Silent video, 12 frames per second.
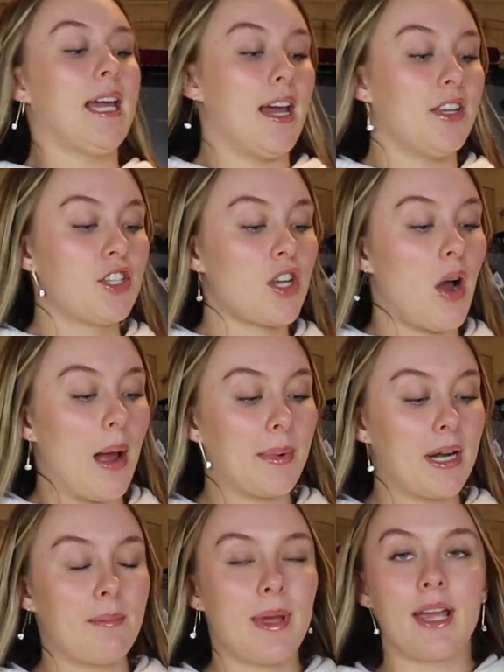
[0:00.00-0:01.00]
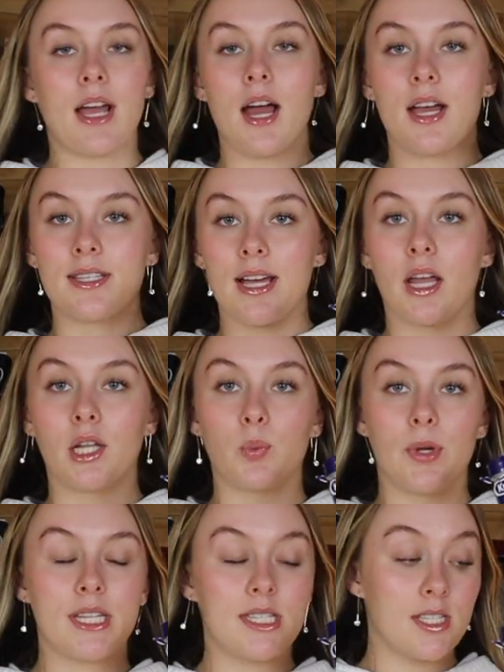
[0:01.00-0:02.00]
Okay, so I'm gonna make a salad
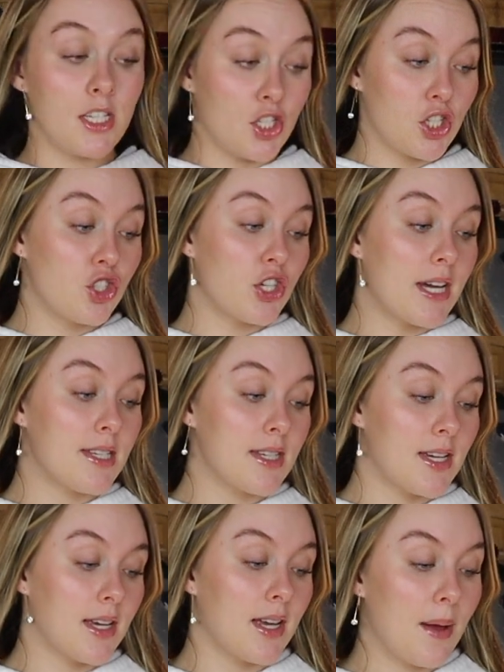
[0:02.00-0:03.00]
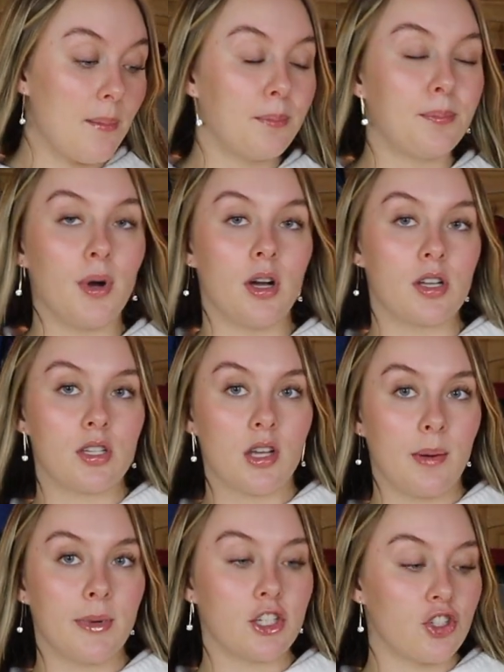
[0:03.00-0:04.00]
with Caesar dressing,
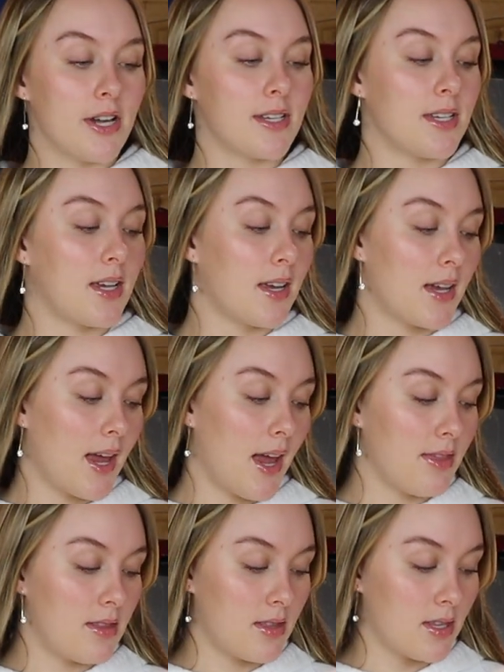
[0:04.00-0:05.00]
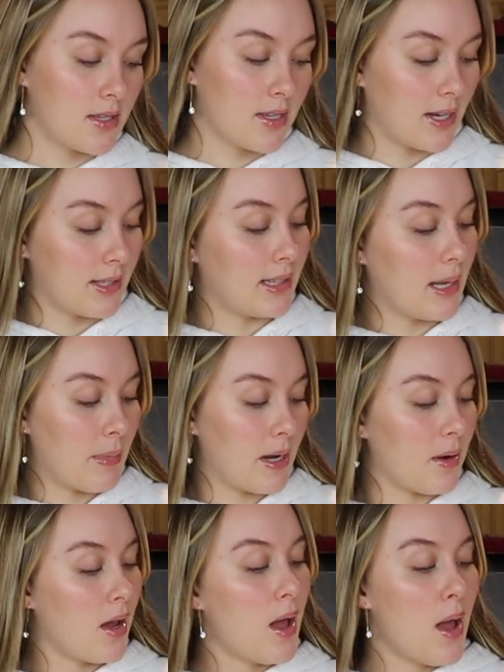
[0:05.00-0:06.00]
balsamic dressing, and then this like
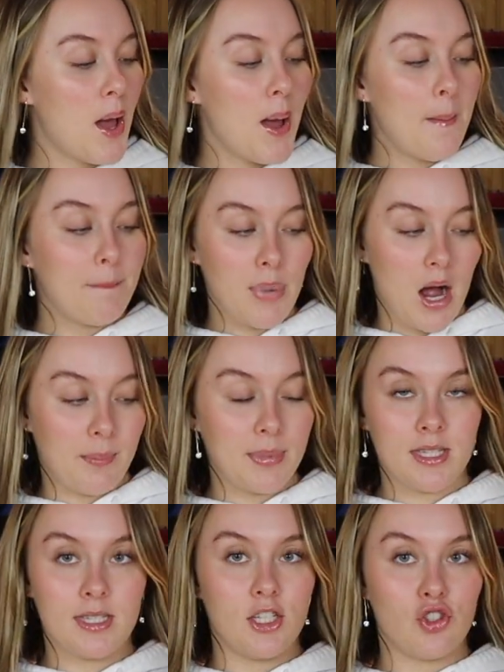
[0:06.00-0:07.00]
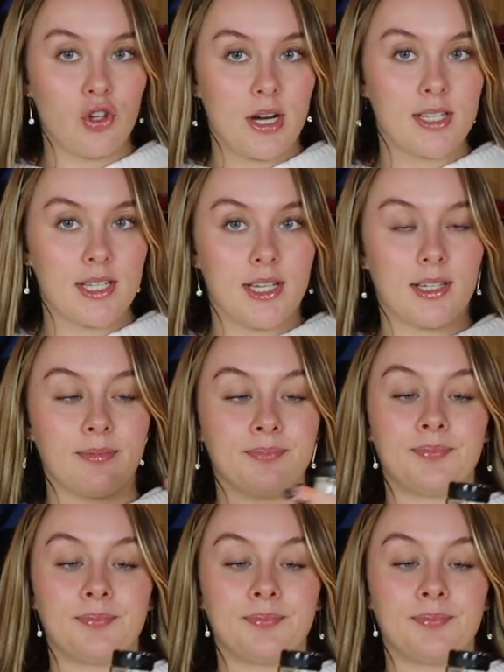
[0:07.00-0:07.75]
lemon poppy seed dressing.